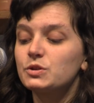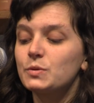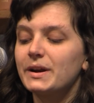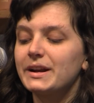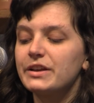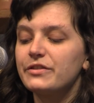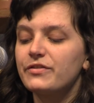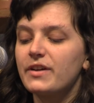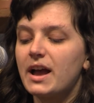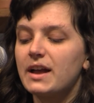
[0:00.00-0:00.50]

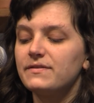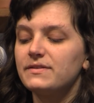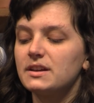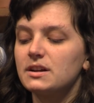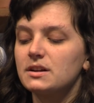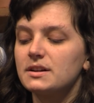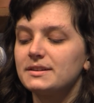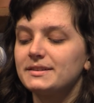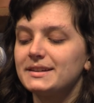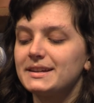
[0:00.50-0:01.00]
25
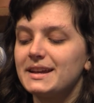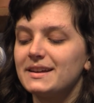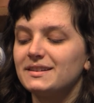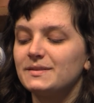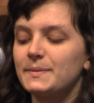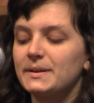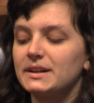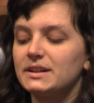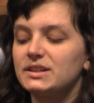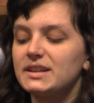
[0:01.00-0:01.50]
years, he has
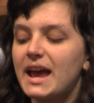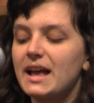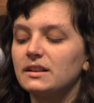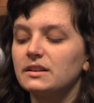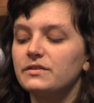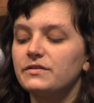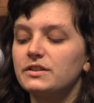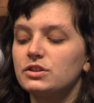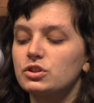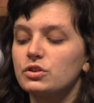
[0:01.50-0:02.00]
been a
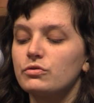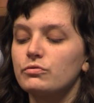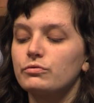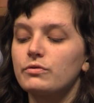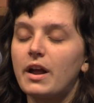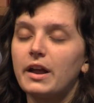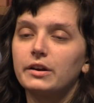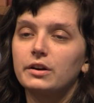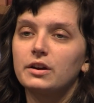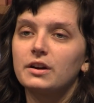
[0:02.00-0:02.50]
television
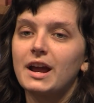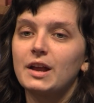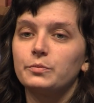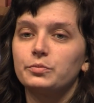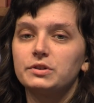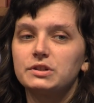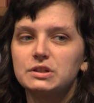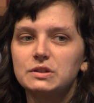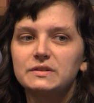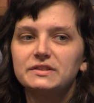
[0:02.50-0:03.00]
writer and
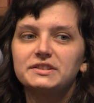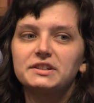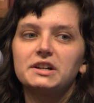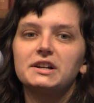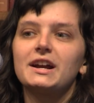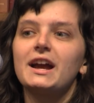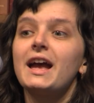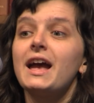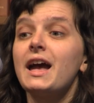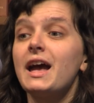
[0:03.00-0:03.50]

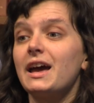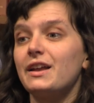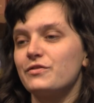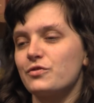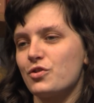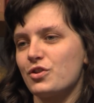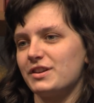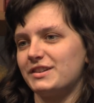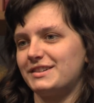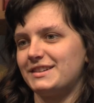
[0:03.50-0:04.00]
producer, and of
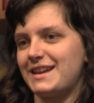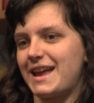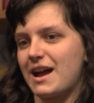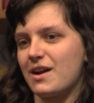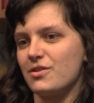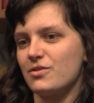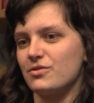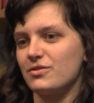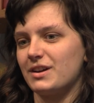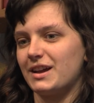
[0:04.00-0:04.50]
course
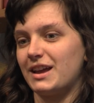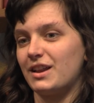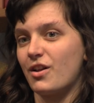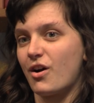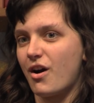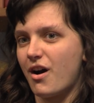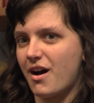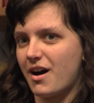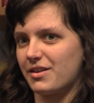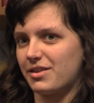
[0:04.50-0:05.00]
now an
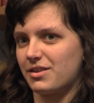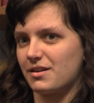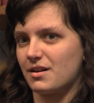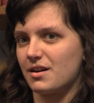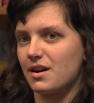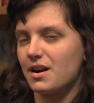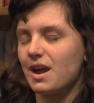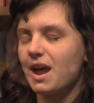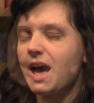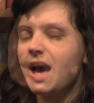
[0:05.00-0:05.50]

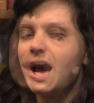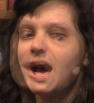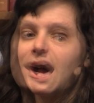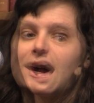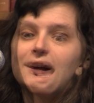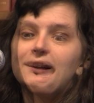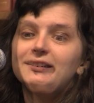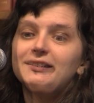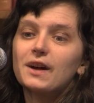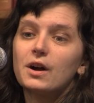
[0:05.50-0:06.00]
author.
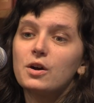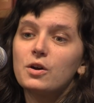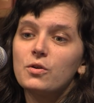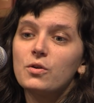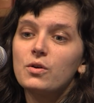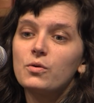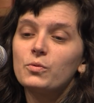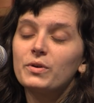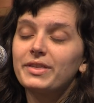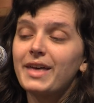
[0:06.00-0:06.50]

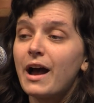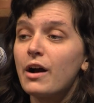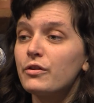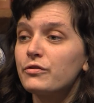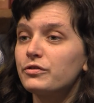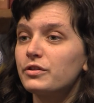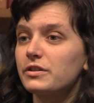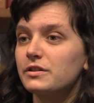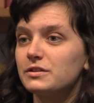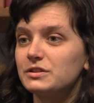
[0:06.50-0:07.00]
So without
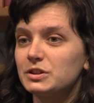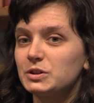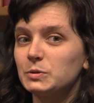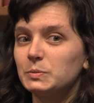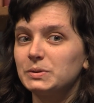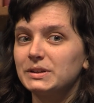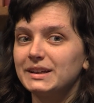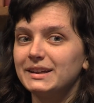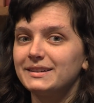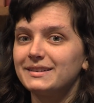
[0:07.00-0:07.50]
further ado,
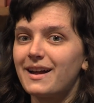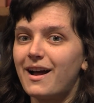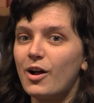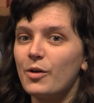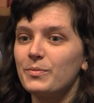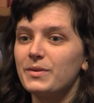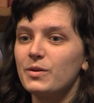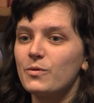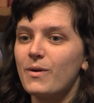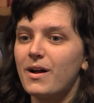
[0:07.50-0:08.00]
please help
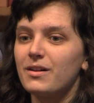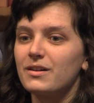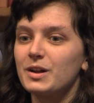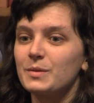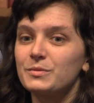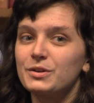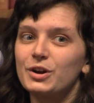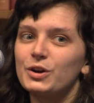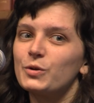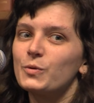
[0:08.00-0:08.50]
me welcome
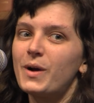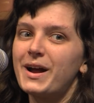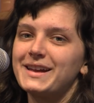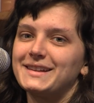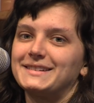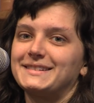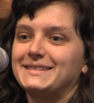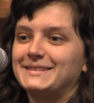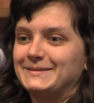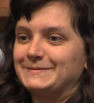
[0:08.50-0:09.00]
Curt
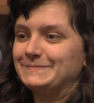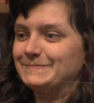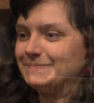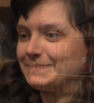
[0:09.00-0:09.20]
Weiss.